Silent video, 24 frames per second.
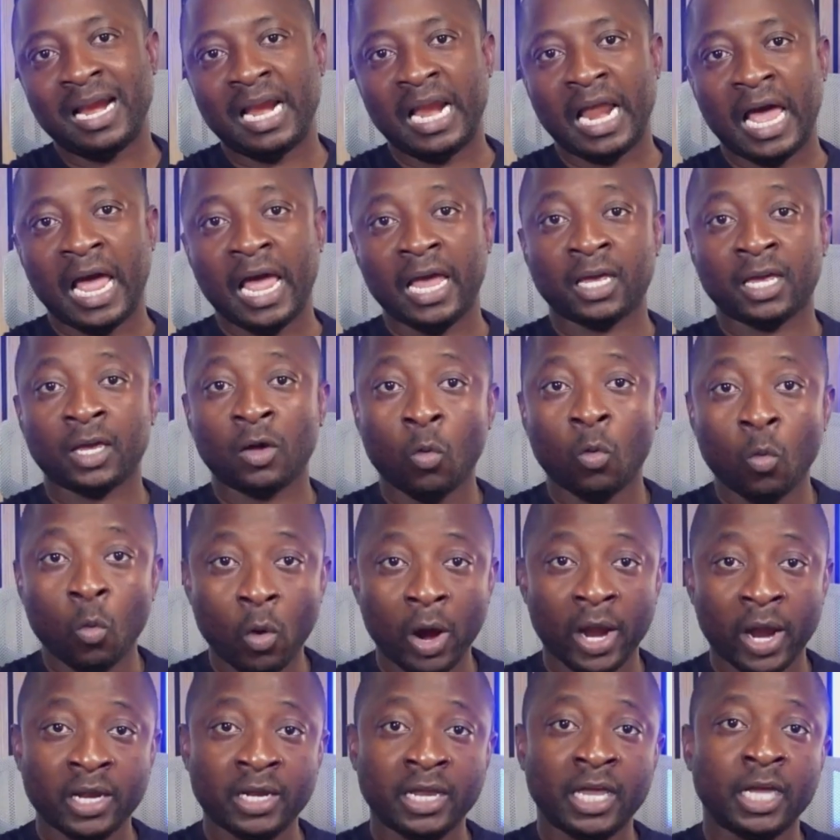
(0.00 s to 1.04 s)
like
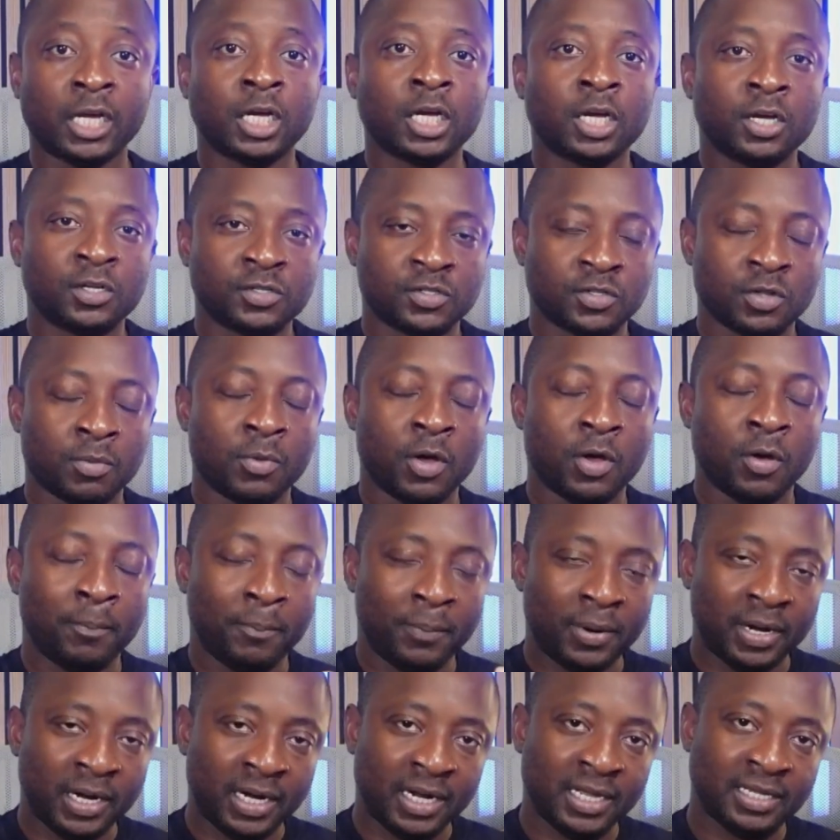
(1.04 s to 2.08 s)
when a customer
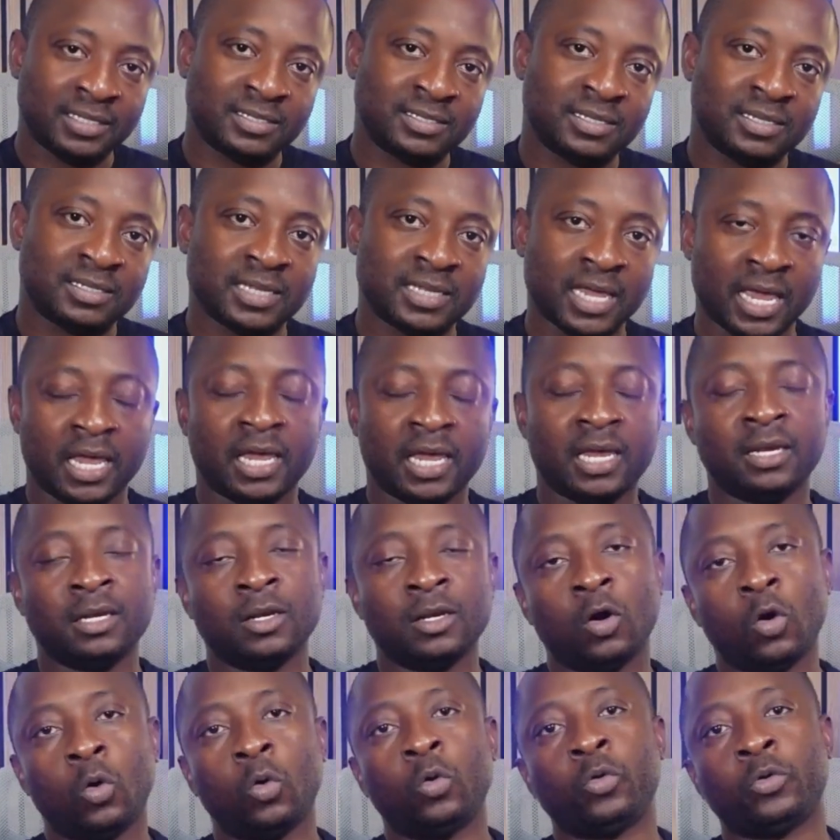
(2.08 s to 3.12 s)
places
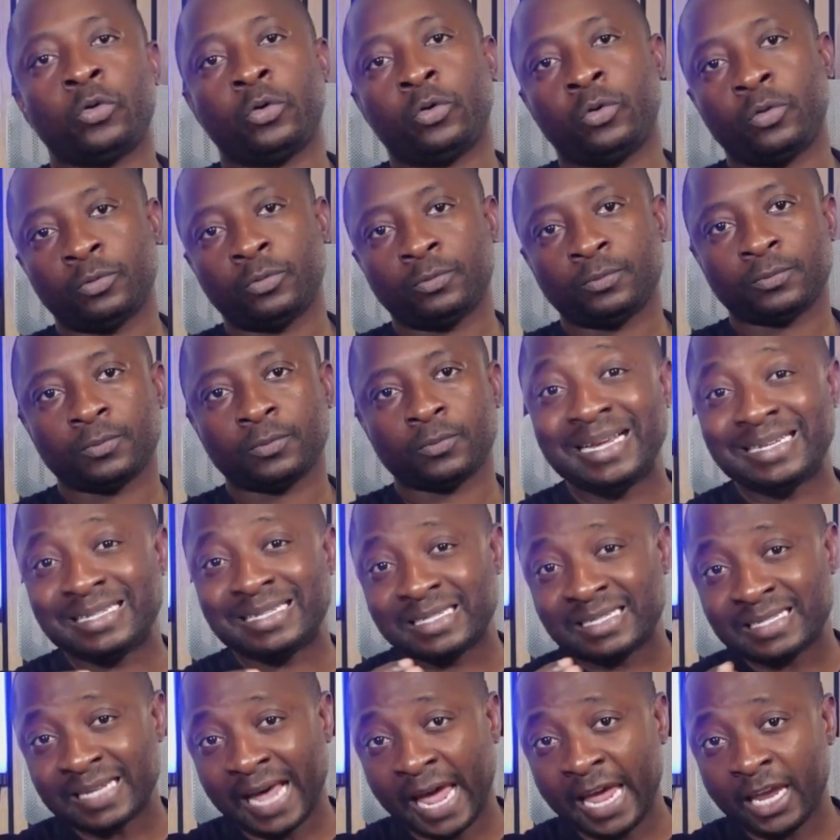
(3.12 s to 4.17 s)
an order. A
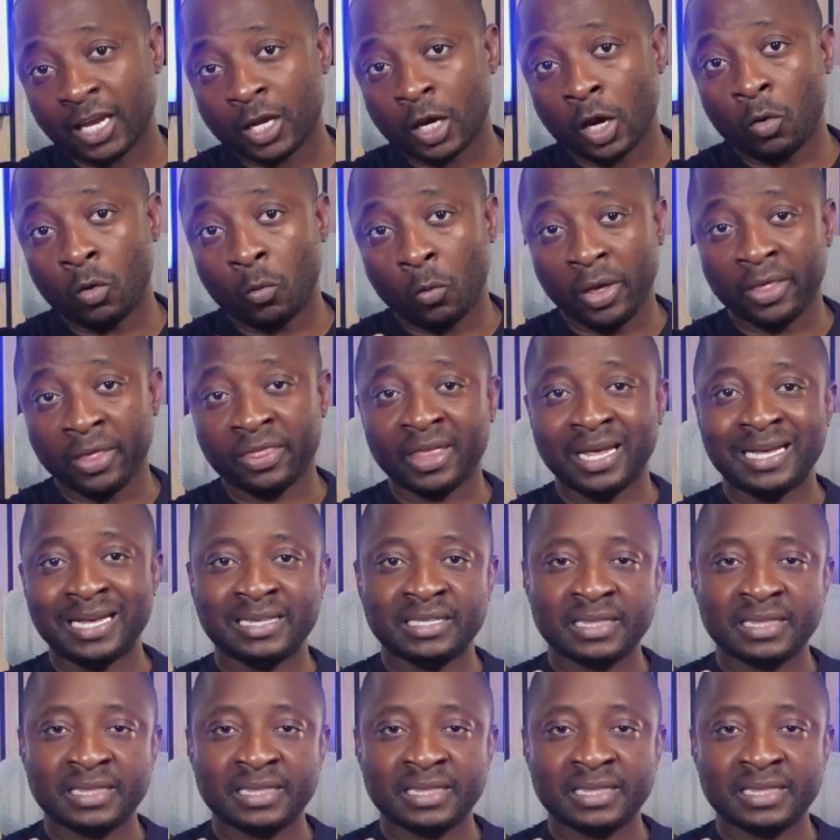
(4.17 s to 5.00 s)
cycle with a